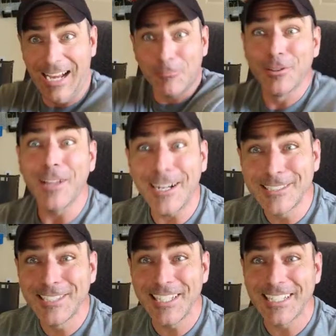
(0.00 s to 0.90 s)
and we're logged
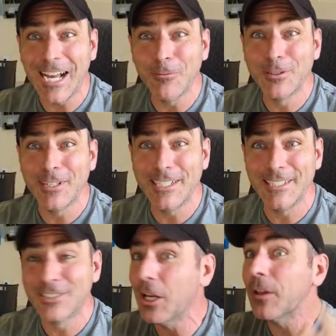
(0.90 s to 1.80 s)
into the account we created
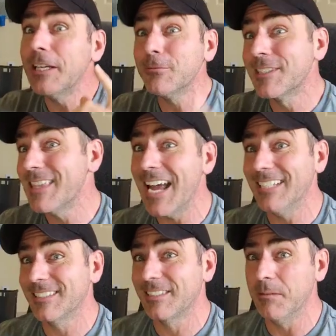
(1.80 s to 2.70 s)
in the shell. It was
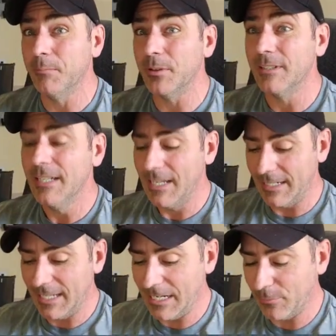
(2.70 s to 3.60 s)
that simple. And
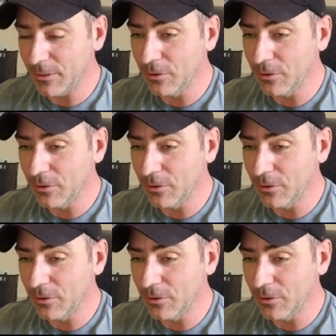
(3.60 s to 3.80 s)
again, if